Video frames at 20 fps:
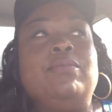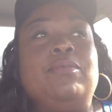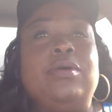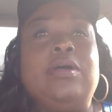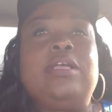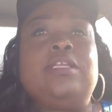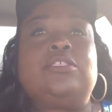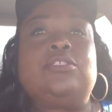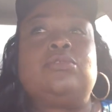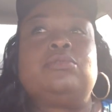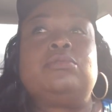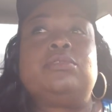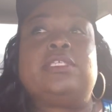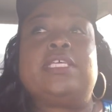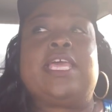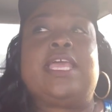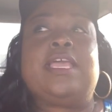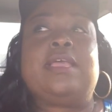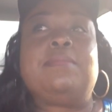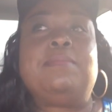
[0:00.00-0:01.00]
want to
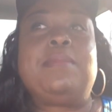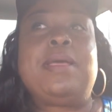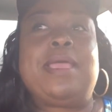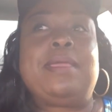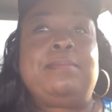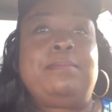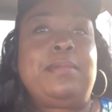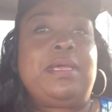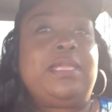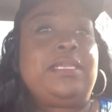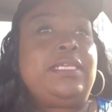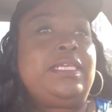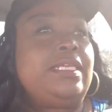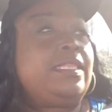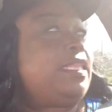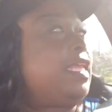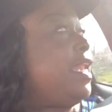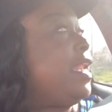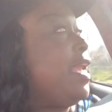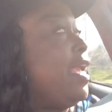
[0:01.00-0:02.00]
take my money
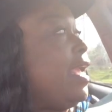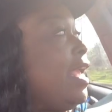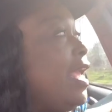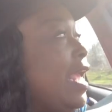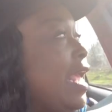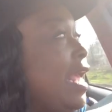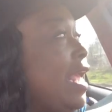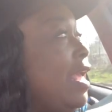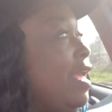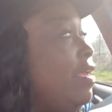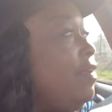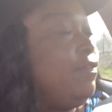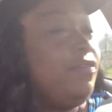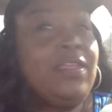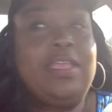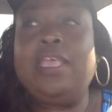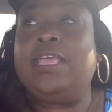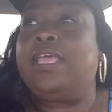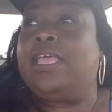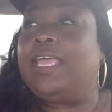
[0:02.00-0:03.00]
that I have
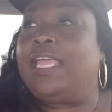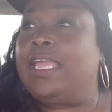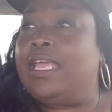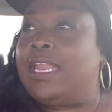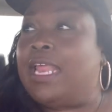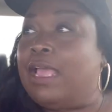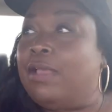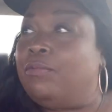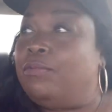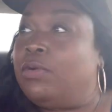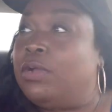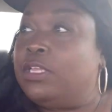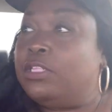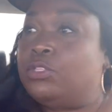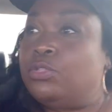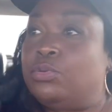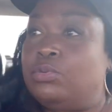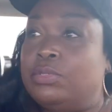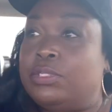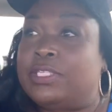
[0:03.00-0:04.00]
and I
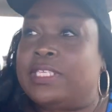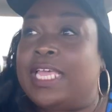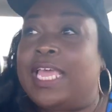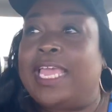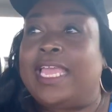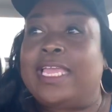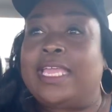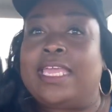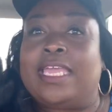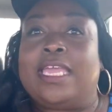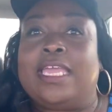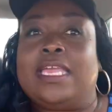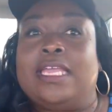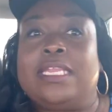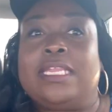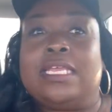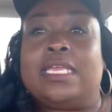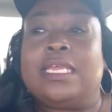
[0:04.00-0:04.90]
want to take it